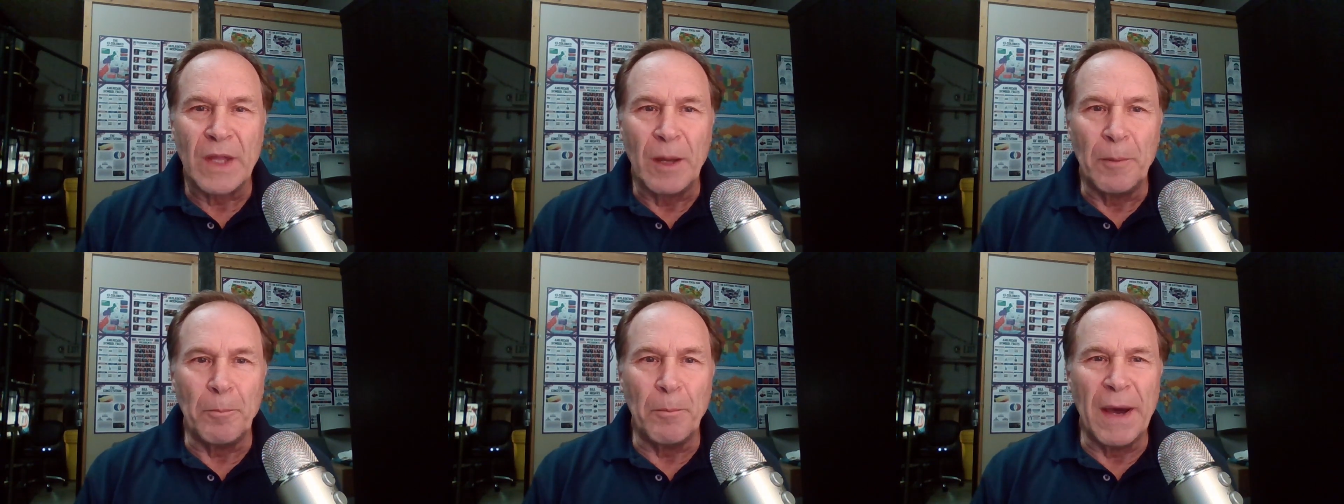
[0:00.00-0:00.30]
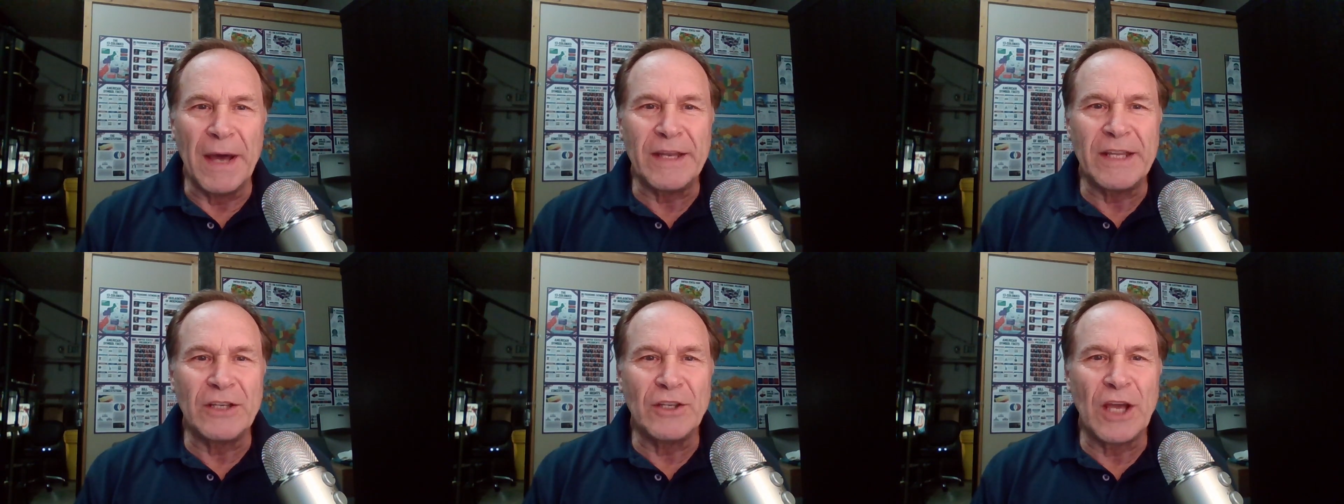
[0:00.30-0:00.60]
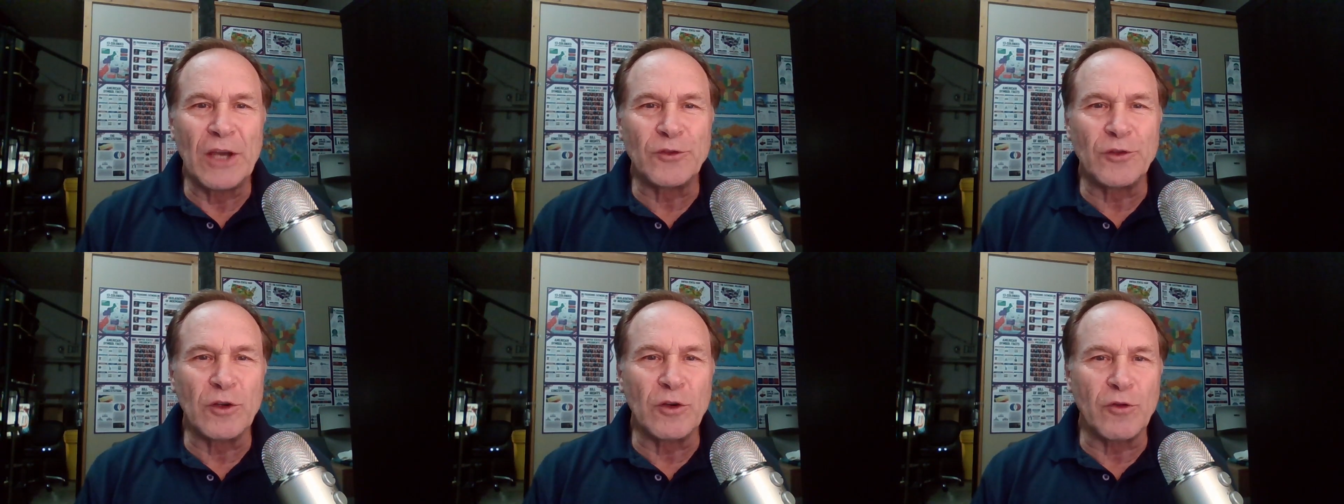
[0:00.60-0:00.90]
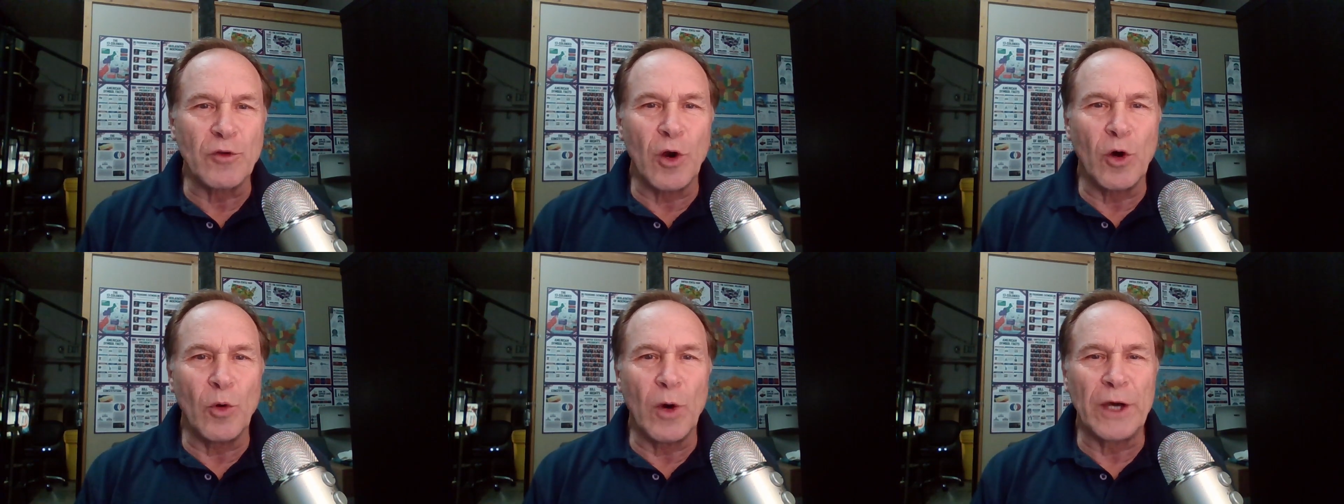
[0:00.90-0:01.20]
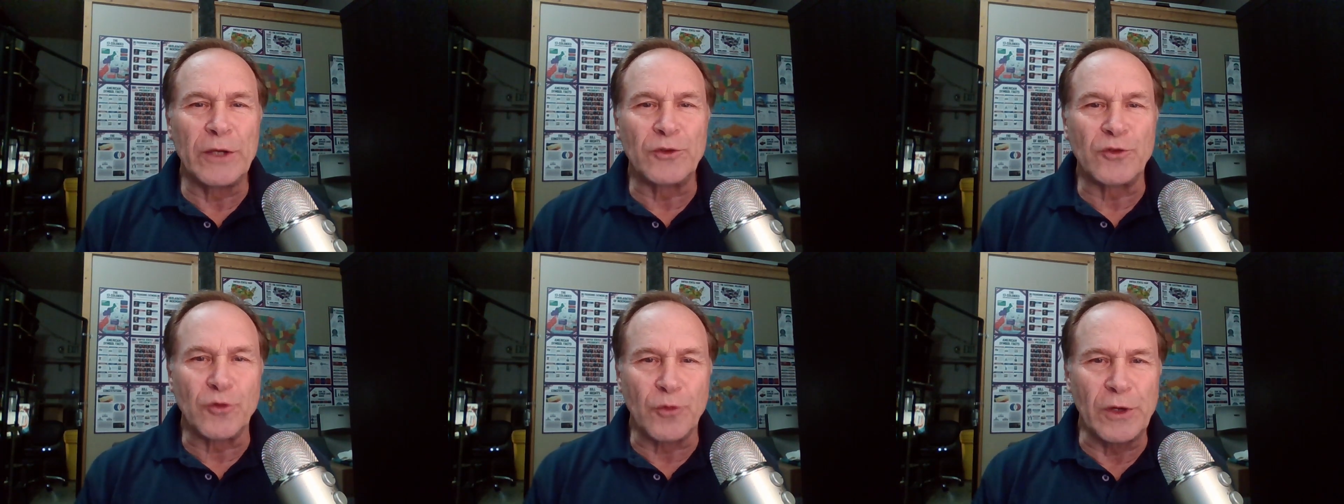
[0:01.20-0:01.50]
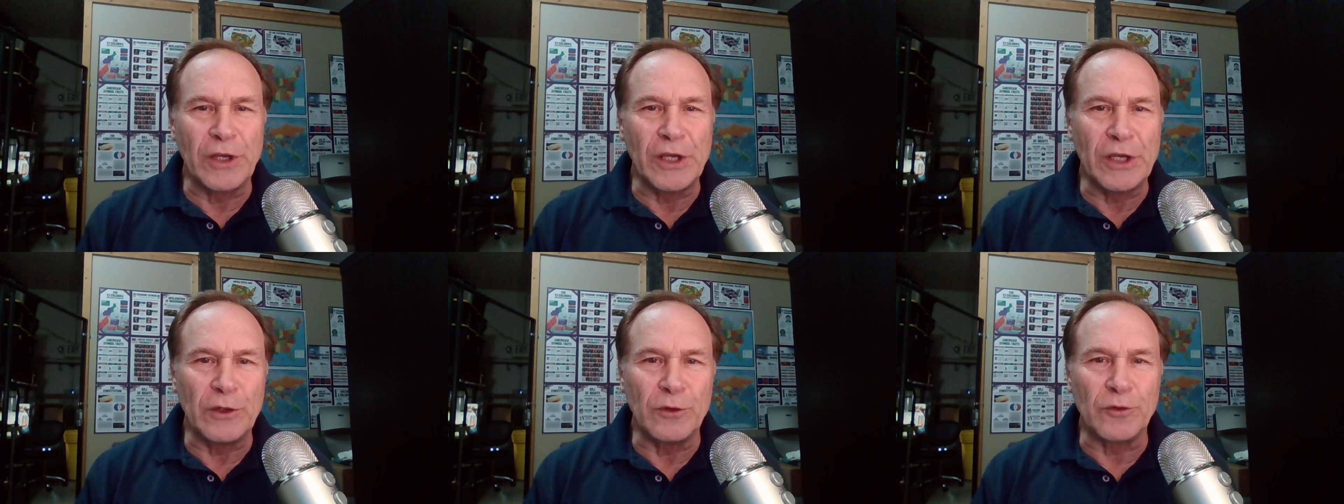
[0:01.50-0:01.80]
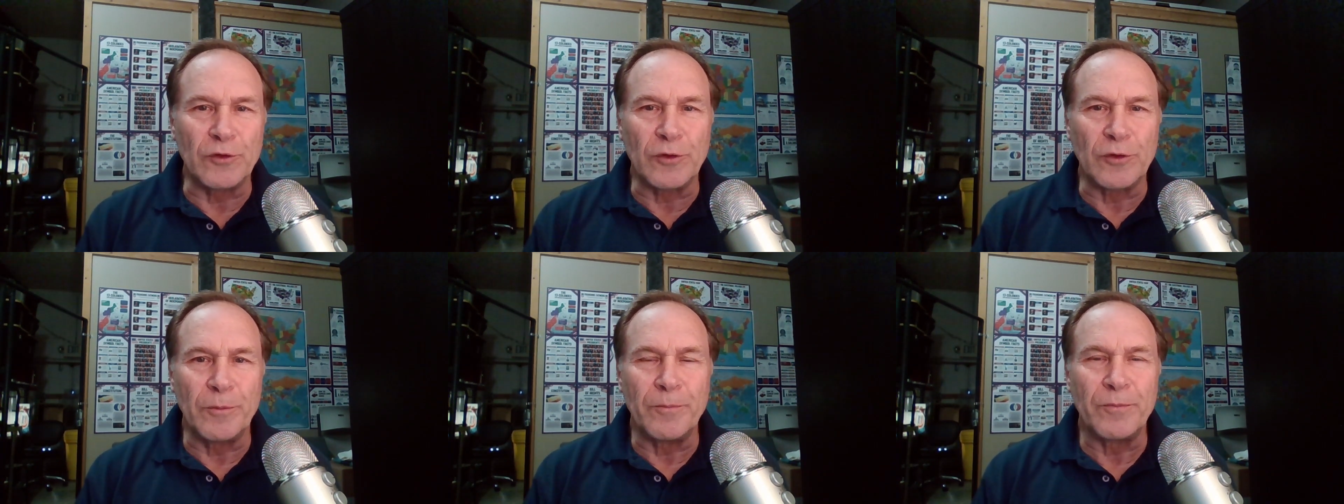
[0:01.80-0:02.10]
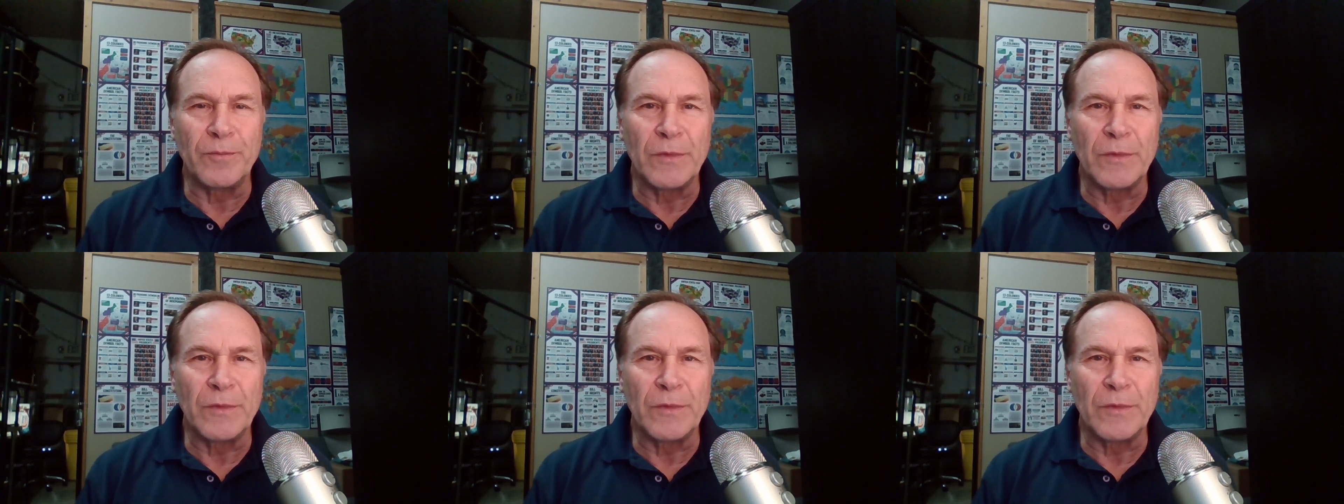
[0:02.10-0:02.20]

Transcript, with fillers: Money doesn't grow on trees.